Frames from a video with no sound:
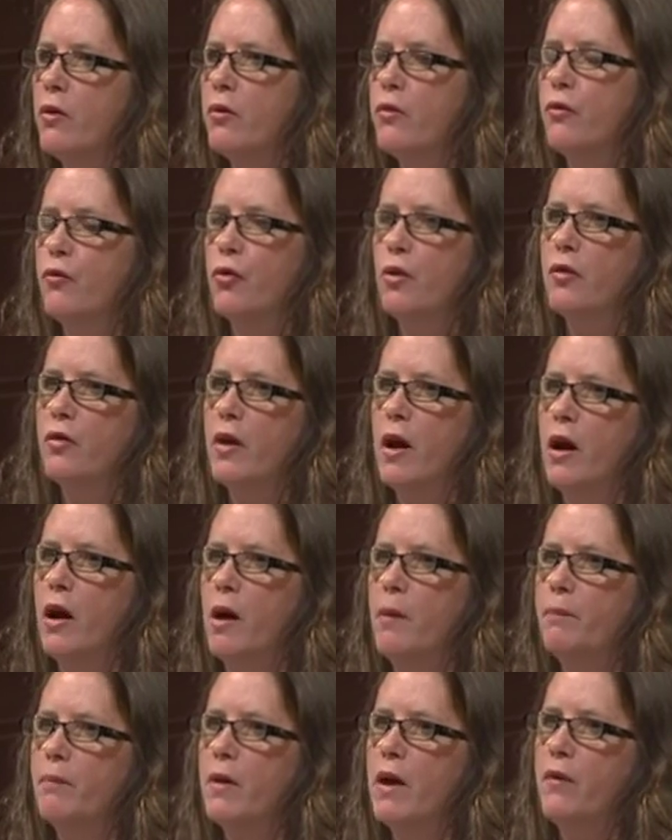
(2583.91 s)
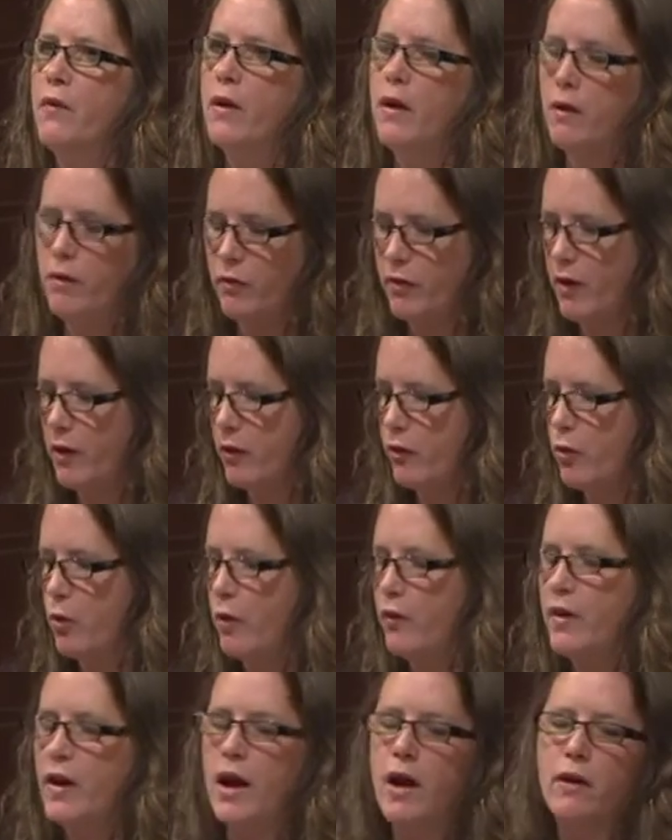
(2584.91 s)
for example, in the toward
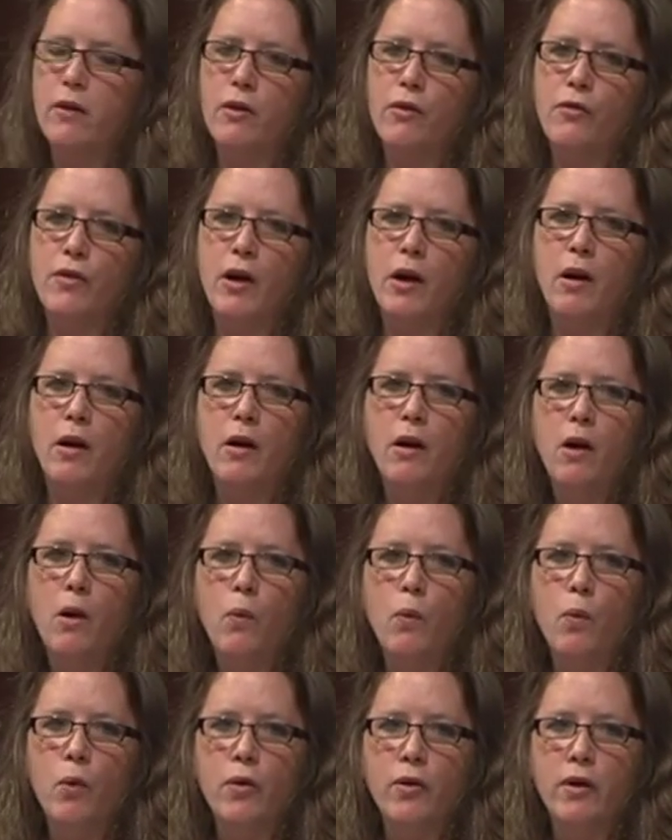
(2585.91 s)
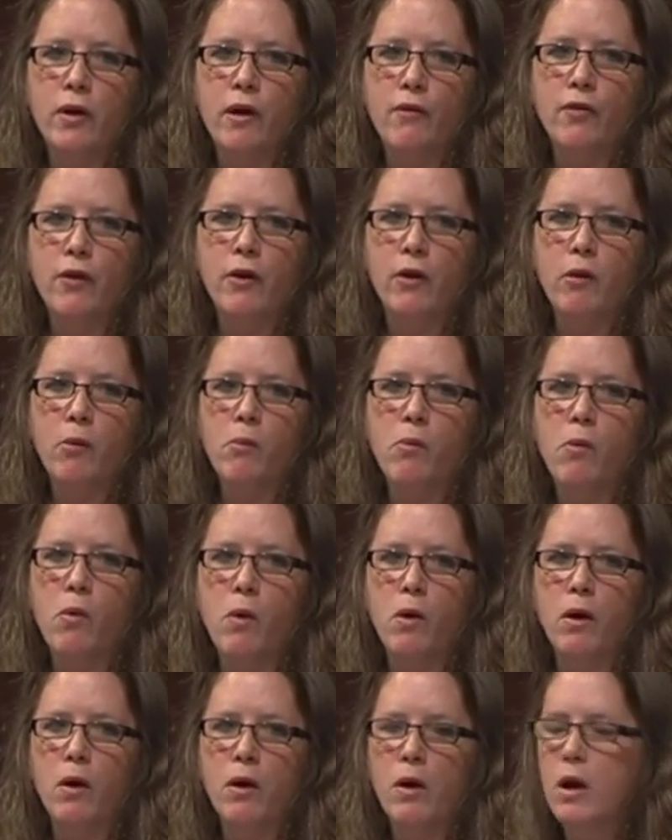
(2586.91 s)
the end of World Enough, that are
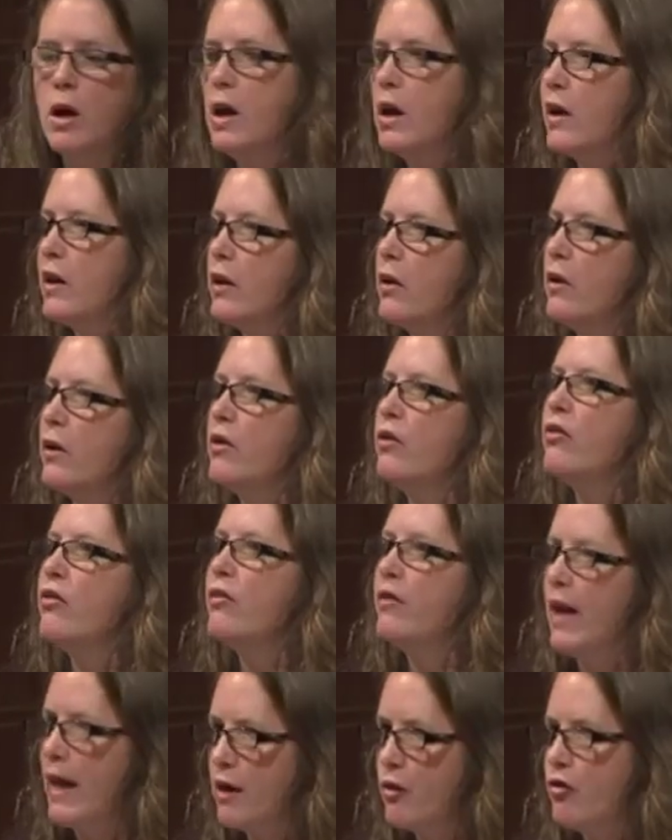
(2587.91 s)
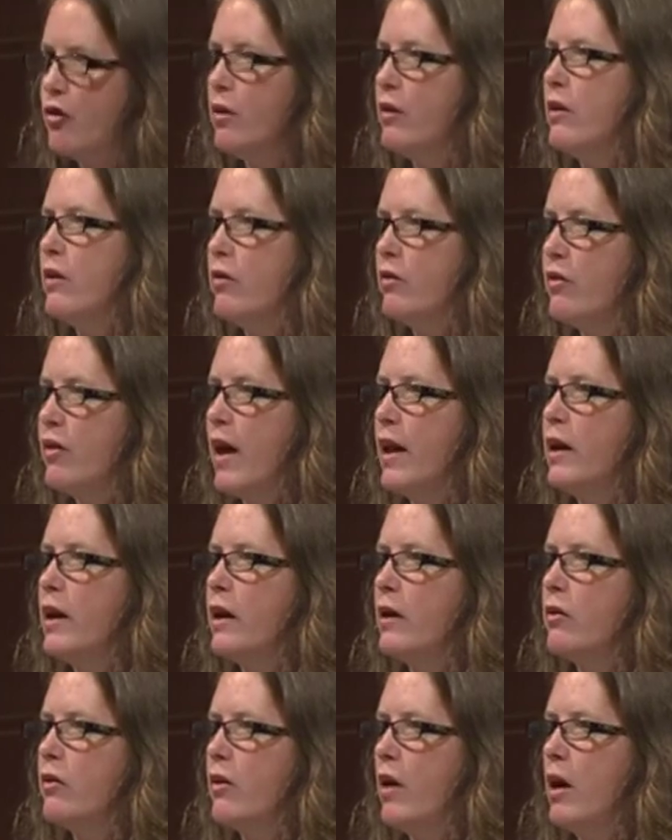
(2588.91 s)
more clearly stationed in
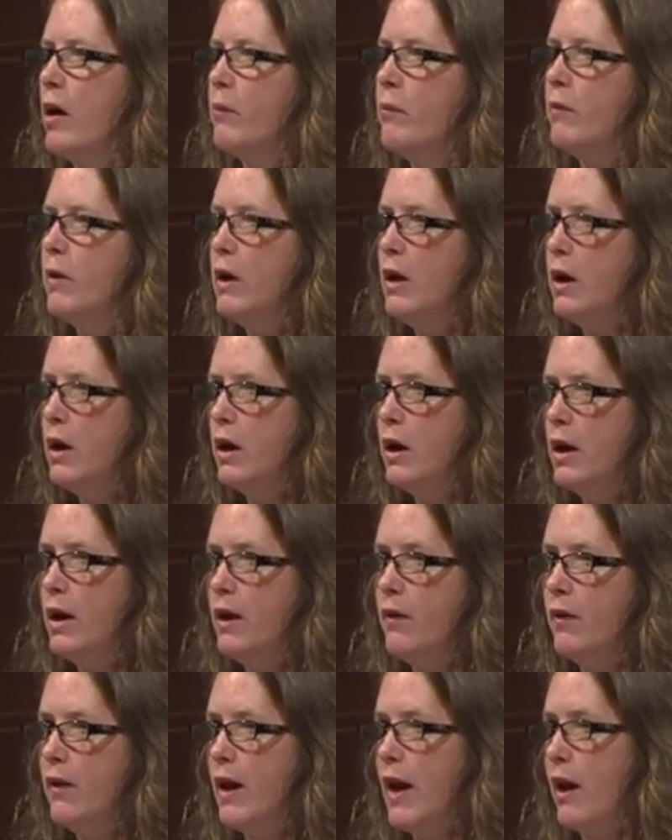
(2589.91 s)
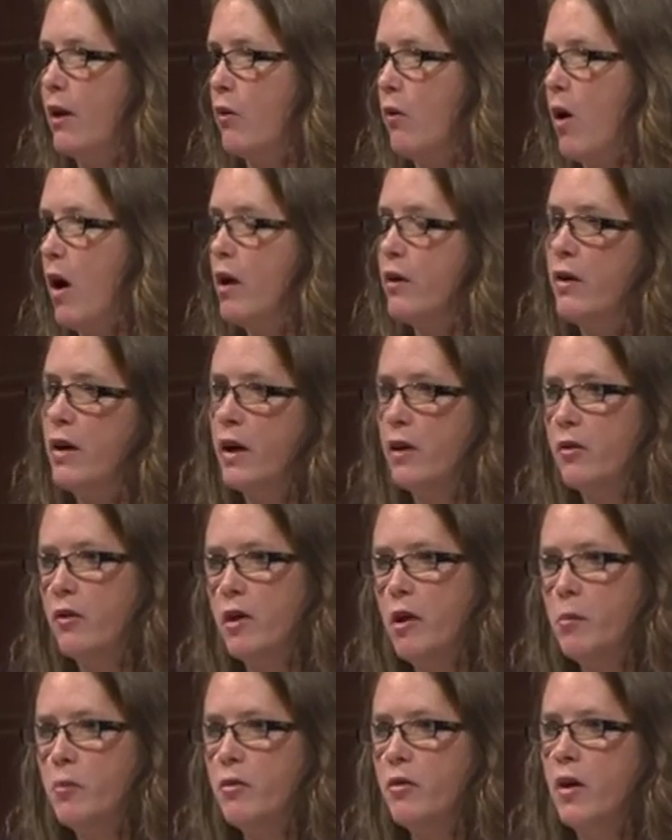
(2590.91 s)
settings in the Adirondacks in
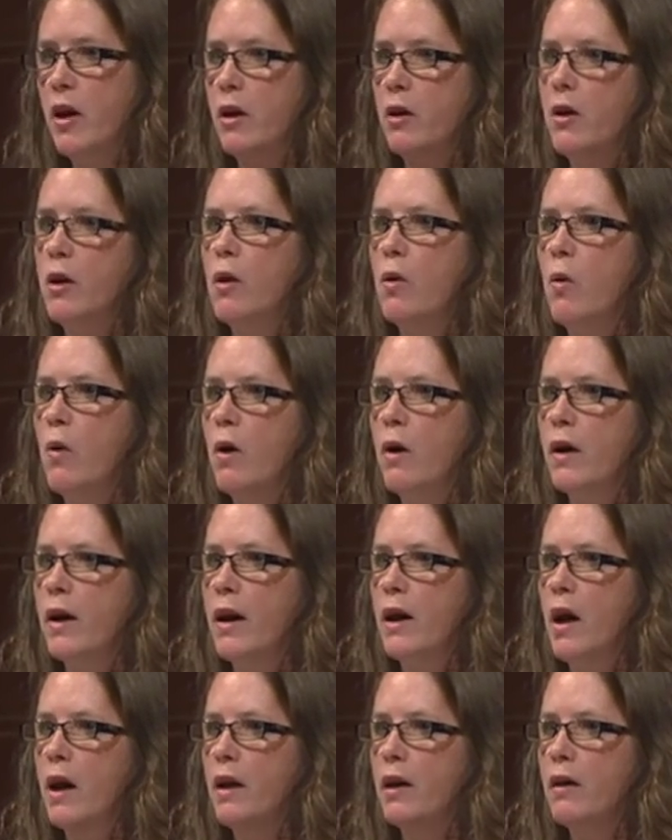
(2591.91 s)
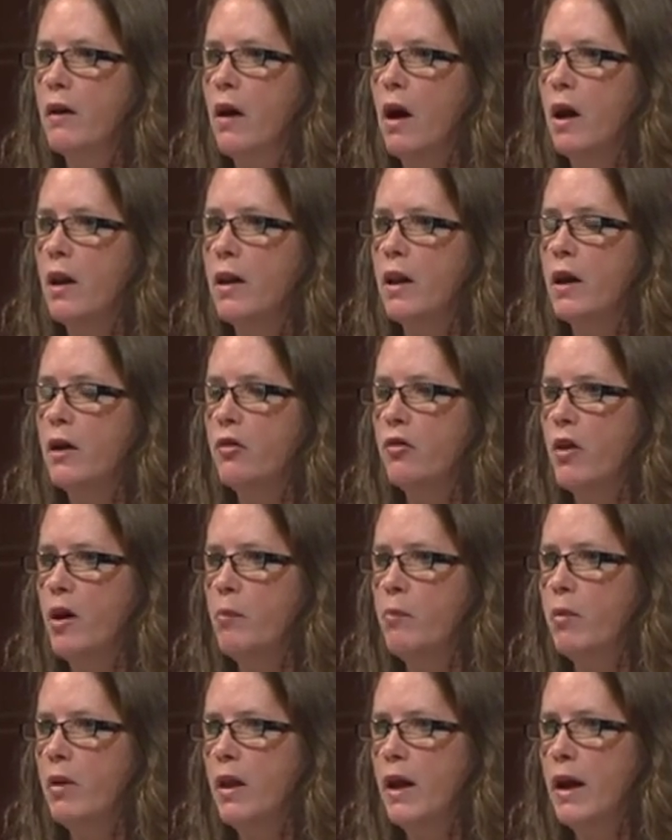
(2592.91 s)
upstate New York and on Lake
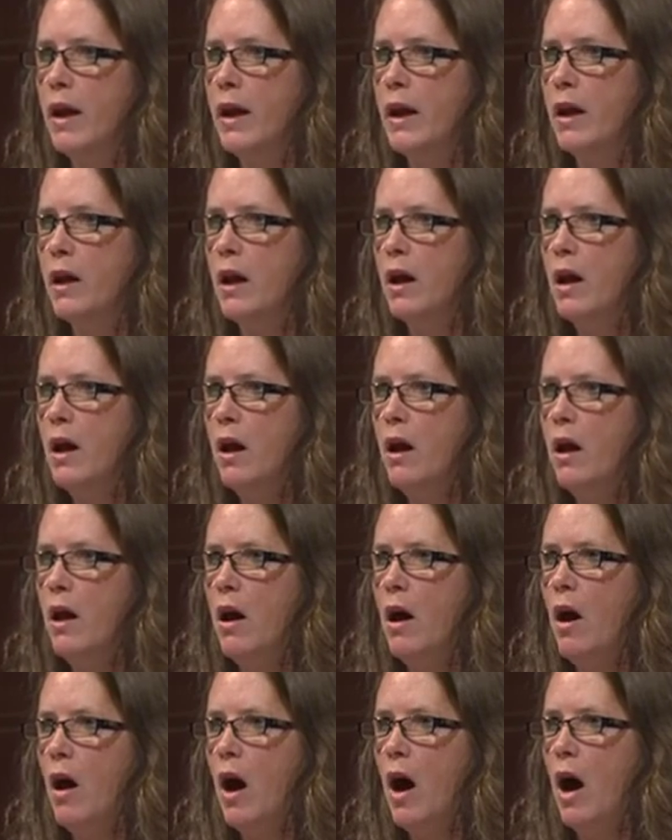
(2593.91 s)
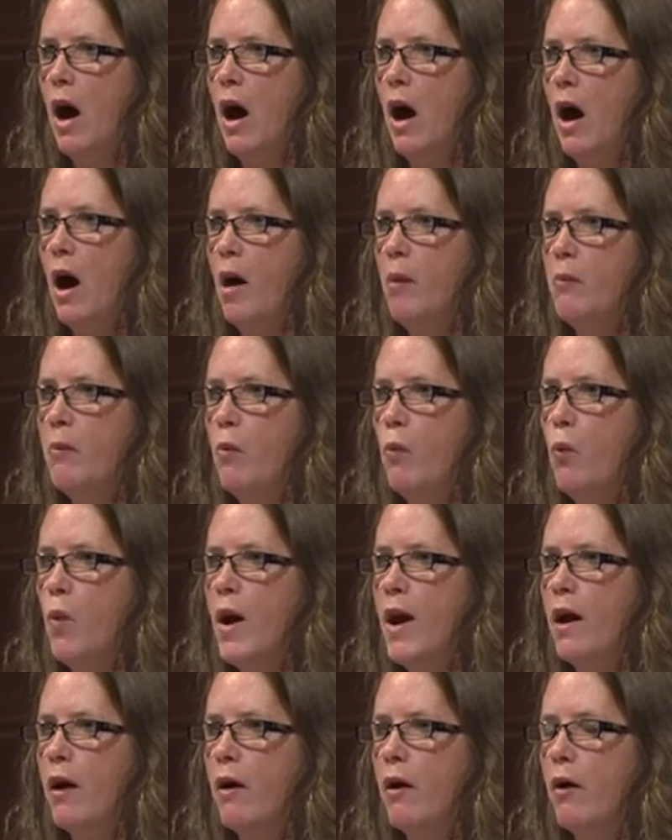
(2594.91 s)
Champlain,
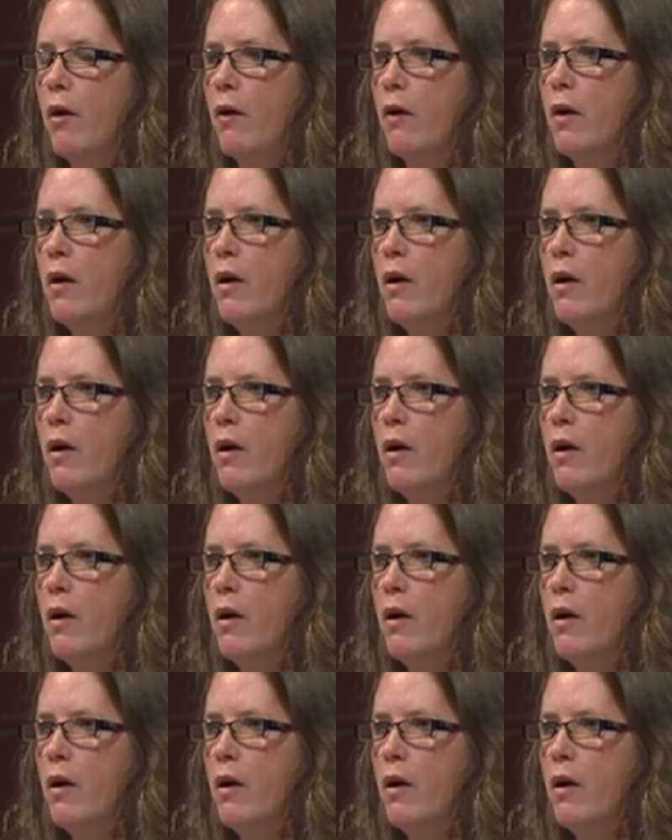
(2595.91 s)
where